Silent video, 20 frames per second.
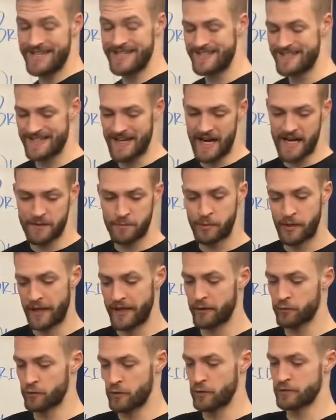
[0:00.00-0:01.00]
side plank
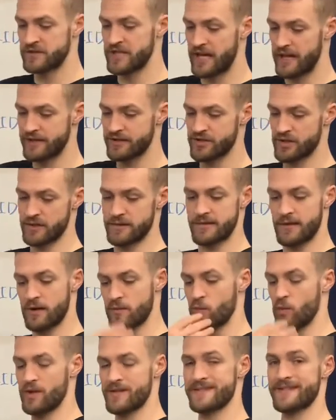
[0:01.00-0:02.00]
rotations on
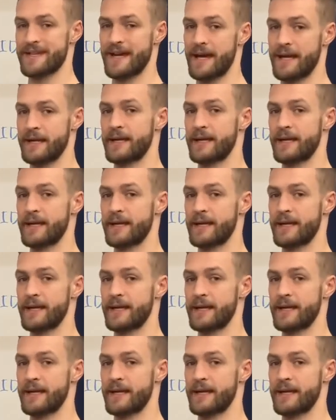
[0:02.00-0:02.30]
one side